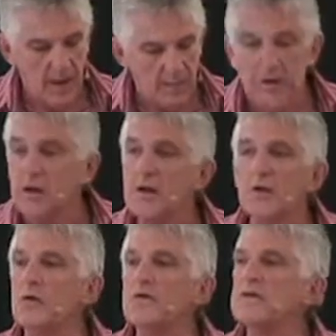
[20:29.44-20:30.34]
But a
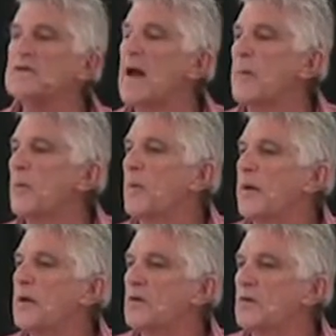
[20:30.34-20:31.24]
lot of Christians aren't
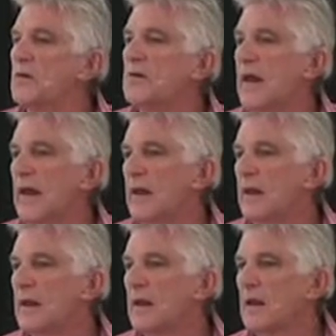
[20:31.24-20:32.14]
prepared to do that.
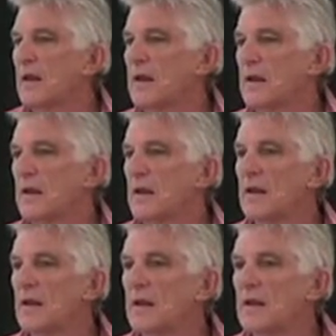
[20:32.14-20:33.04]

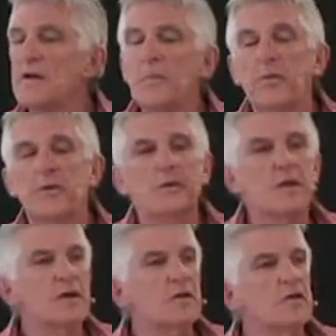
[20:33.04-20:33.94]
A lot
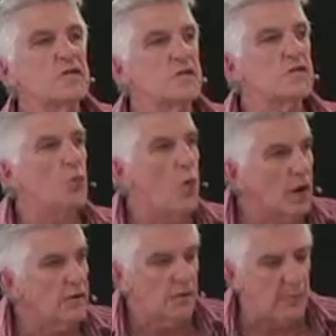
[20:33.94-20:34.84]
of Christians
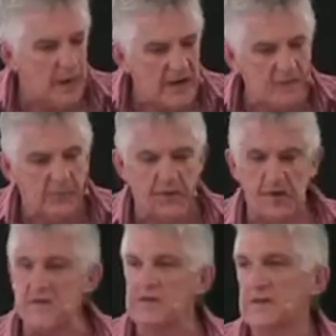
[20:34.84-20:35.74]
want the
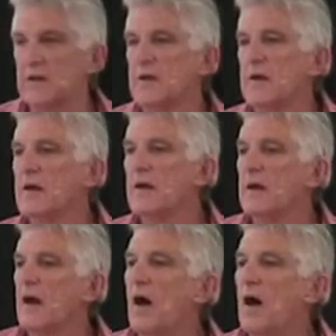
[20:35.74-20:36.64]
benefits
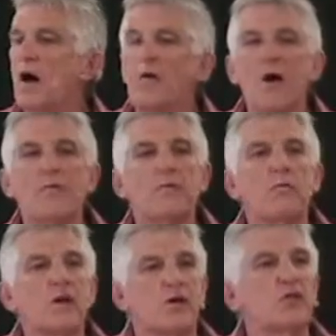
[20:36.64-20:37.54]
of
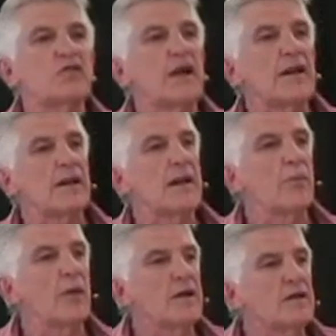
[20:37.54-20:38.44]
what Christianity
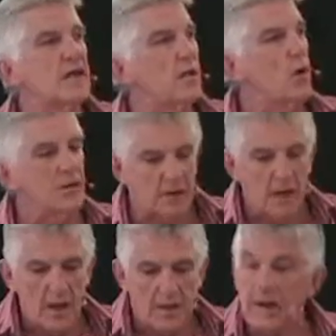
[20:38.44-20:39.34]
brings. They want
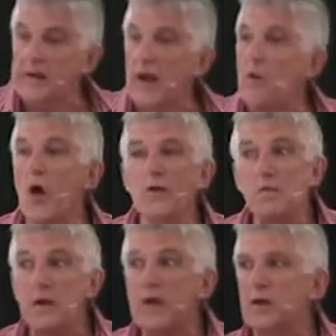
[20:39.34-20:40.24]

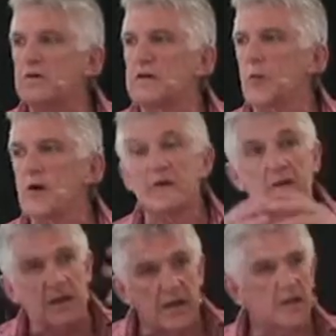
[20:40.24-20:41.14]
to be used. They want
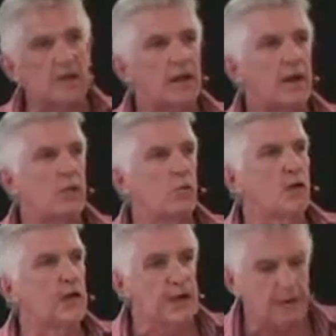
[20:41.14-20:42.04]
to think that they're
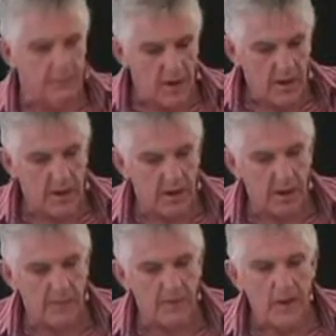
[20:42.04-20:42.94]
really
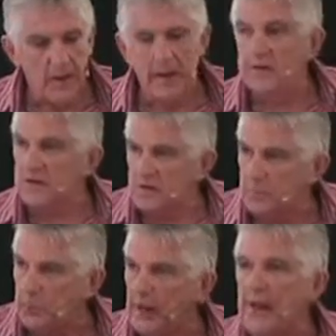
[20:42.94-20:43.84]
at
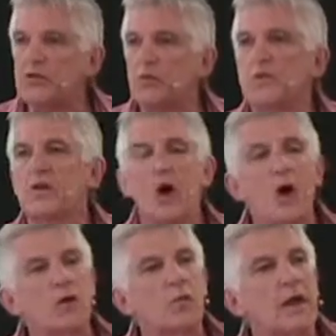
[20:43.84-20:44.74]
this place with
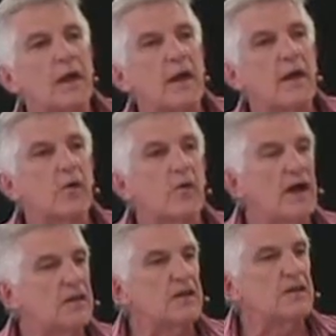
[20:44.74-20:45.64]
God where
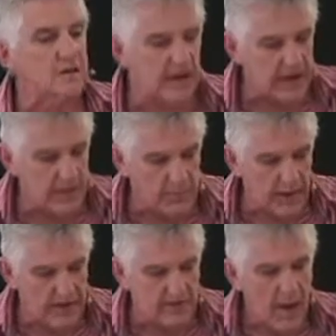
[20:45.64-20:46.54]
great things are taking
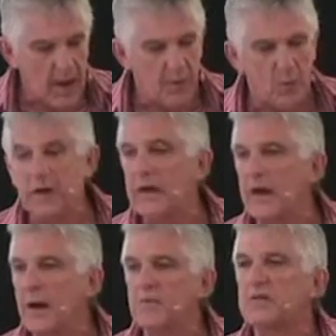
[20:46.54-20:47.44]
place. But when
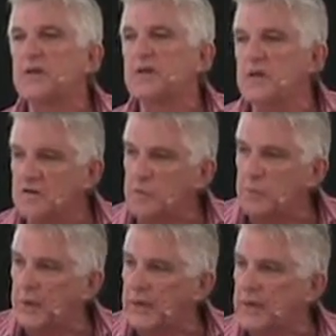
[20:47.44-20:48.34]
it comes to
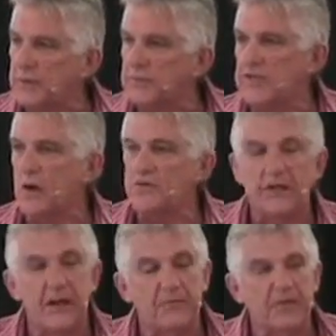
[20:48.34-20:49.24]
disciplining themselves
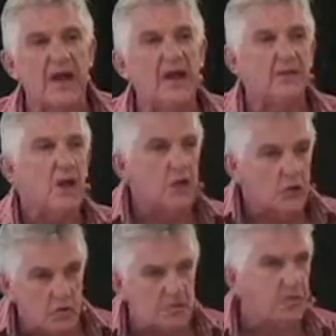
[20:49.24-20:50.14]
in their flesh,
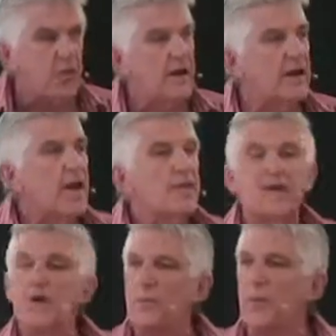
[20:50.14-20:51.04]
crucifying it,
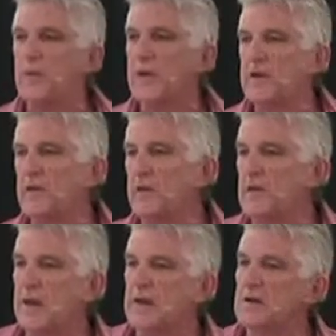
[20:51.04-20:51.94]
they're not prepared to
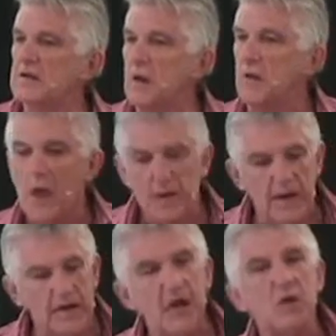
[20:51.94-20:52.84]
do that. And so
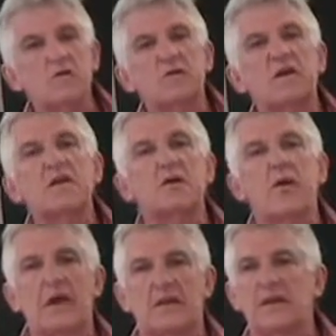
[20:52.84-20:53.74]
they don't see the
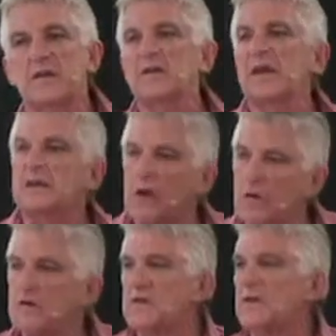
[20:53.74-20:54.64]
great things. They
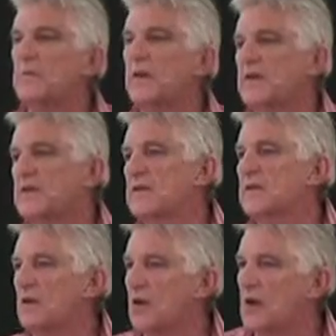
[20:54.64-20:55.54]
don't see the
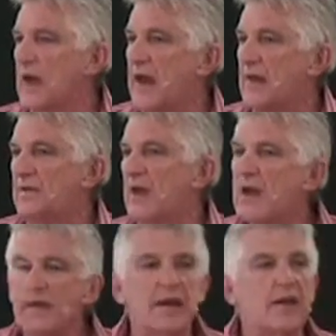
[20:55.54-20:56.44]
blessings that God has.
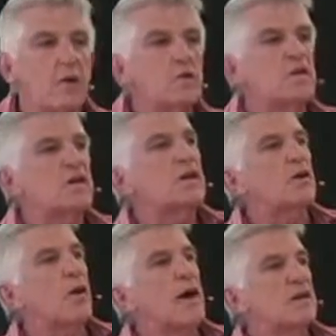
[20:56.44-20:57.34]
They don't see
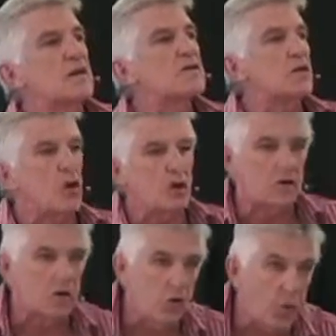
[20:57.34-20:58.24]
the great things that
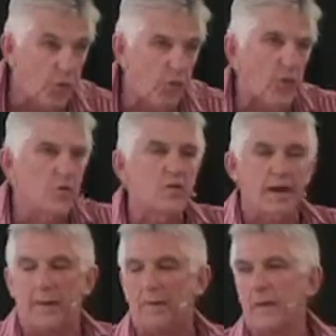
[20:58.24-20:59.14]
God can do through
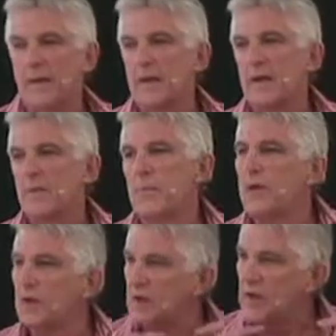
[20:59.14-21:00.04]
them,
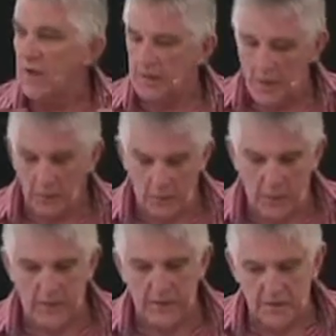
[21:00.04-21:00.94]
because they're not
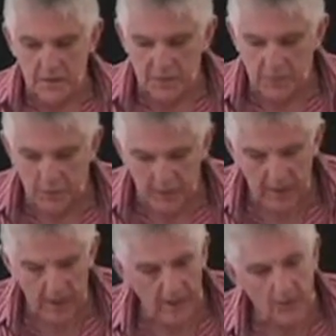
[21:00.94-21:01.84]
prepared to
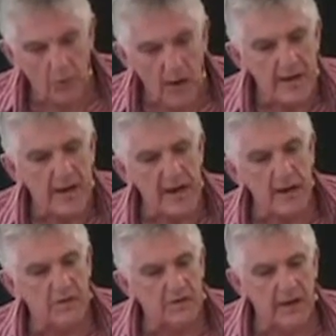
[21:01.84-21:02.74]
discipline. The writer
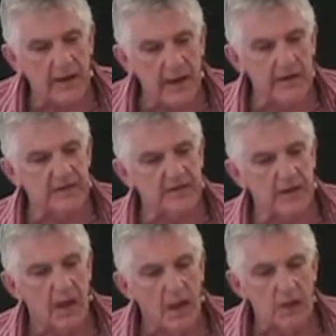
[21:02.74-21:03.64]
here is saying, hey,
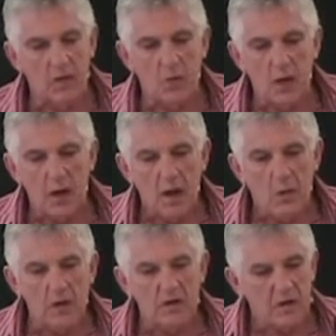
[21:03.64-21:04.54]
listen, you know what? I
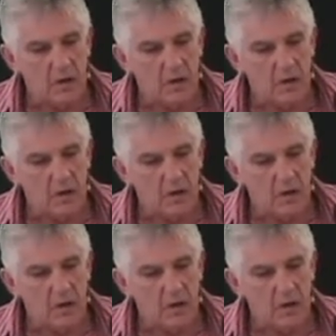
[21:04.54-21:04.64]
want you